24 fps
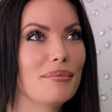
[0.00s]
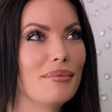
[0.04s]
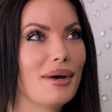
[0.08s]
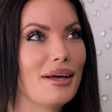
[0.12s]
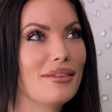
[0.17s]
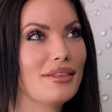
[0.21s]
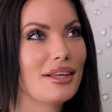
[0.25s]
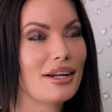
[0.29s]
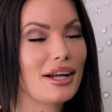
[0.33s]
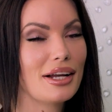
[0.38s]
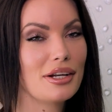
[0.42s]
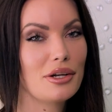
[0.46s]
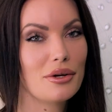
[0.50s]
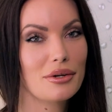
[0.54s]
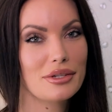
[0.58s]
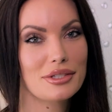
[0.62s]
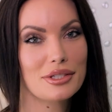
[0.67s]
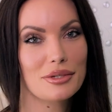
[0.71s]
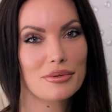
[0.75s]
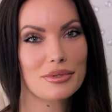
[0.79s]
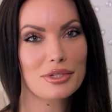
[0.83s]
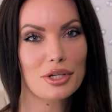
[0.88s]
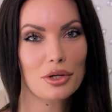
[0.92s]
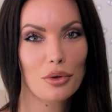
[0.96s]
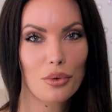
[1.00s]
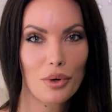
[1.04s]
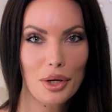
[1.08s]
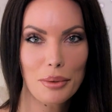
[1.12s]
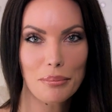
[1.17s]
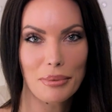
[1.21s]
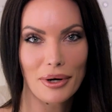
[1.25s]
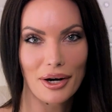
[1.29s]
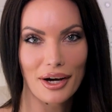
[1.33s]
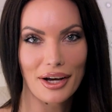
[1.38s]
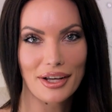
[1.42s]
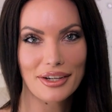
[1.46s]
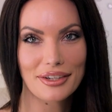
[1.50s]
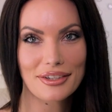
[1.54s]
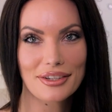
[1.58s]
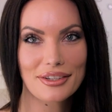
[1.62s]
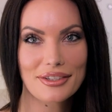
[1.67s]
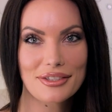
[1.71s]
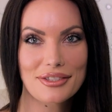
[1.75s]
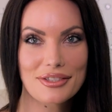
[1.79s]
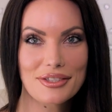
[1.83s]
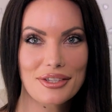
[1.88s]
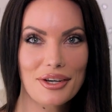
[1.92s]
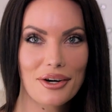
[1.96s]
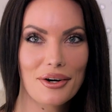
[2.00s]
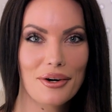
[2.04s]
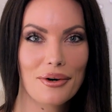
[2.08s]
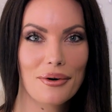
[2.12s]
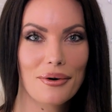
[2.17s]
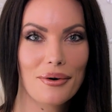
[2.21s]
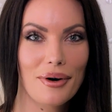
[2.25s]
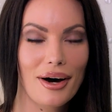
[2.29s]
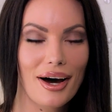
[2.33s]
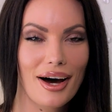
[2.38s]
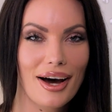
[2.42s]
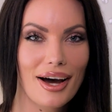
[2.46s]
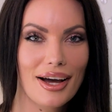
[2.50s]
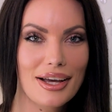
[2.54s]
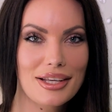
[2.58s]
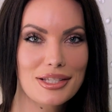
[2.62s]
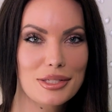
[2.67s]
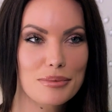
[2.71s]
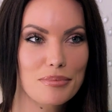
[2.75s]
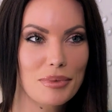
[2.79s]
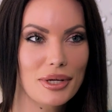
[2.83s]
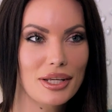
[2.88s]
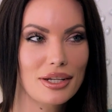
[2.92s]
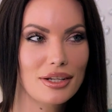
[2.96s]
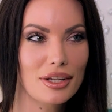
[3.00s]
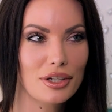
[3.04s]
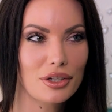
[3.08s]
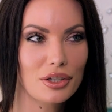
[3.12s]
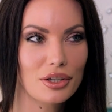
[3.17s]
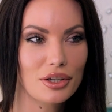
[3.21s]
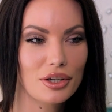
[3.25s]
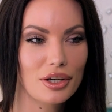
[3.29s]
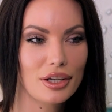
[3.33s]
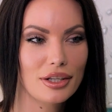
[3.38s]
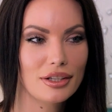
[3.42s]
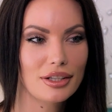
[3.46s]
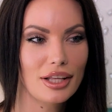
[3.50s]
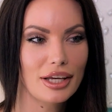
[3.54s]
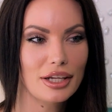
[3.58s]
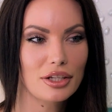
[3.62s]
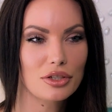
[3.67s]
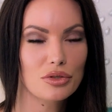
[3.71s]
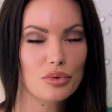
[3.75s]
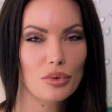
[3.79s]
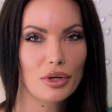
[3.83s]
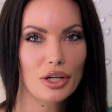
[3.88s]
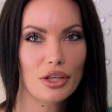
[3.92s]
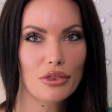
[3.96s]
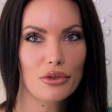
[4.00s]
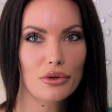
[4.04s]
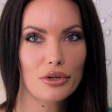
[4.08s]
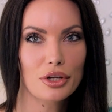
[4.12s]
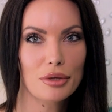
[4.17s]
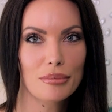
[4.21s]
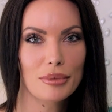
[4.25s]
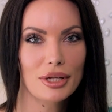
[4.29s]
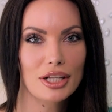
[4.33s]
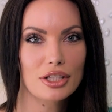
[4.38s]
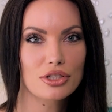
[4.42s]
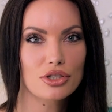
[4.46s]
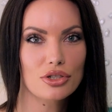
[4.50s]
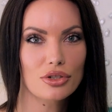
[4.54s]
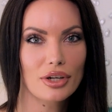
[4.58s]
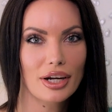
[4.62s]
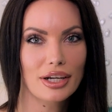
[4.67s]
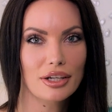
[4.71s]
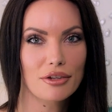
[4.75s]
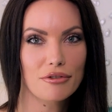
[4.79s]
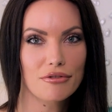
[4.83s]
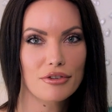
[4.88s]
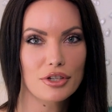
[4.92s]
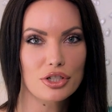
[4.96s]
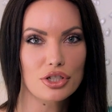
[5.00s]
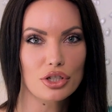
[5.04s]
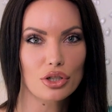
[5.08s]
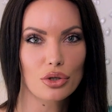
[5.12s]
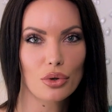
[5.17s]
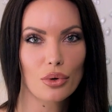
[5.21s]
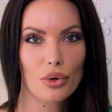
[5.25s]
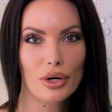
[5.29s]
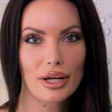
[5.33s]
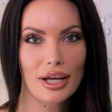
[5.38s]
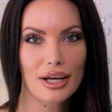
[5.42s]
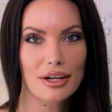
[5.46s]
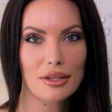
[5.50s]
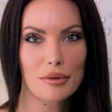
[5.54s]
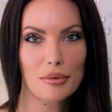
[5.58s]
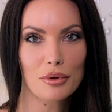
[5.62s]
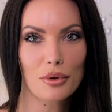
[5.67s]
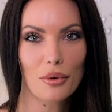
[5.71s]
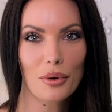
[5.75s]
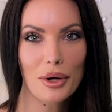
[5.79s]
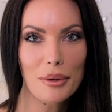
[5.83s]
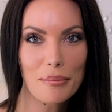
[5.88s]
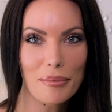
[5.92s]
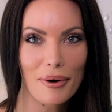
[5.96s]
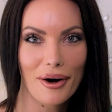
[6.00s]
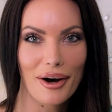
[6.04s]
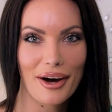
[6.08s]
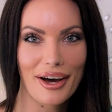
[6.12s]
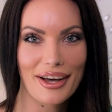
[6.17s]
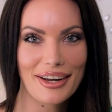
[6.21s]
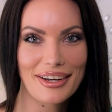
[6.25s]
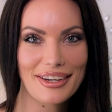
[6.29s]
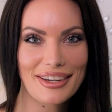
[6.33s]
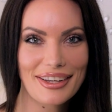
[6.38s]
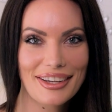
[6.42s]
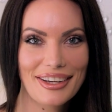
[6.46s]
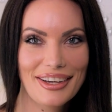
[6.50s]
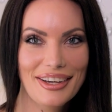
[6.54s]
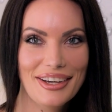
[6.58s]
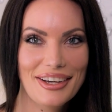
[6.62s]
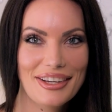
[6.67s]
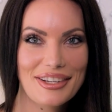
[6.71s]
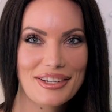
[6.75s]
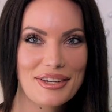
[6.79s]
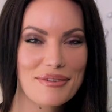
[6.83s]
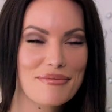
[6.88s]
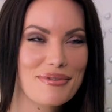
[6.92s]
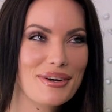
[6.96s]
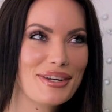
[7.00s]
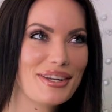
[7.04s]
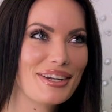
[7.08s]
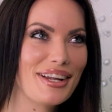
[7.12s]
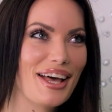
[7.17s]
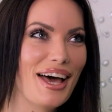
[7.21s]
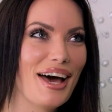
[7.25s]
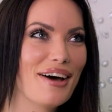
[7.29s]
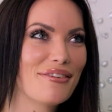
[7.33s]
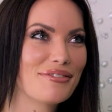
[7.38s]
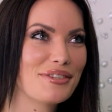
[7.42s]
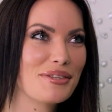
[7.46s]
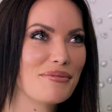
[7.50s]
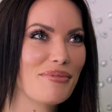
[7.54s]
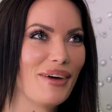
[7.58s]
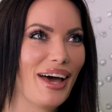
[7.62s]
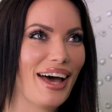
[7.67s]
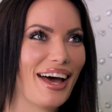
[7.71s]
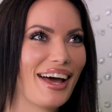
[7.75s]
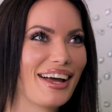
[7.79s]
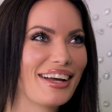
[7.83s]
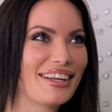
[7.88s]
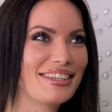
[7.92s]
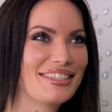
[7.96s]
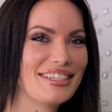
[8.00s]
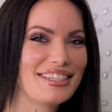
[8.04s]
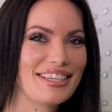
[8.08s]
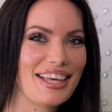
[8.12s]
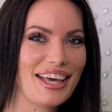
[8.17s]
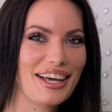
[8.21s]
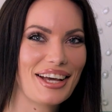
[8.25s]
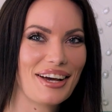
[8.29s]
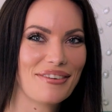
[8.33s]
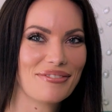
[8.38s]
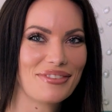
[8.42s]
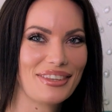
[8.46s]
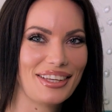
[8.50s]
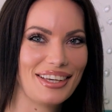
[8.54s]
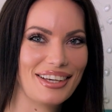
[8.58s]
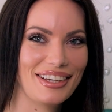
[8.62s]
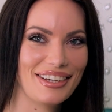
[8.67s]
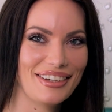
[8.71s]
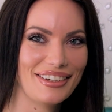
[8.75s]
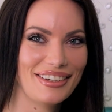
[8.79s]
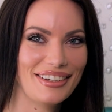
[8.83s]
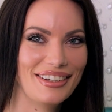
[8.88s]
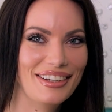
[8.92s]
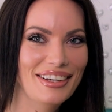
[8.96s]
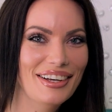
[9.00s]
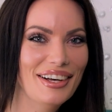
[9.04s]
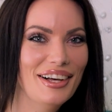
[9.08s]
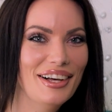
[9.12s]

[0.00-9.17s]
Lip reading: then I noticed there was a koi pond. So I spent a good like 20, 30 minutes trying to fish a koi out of the koi pond to put in a hefty bag to take up the hill.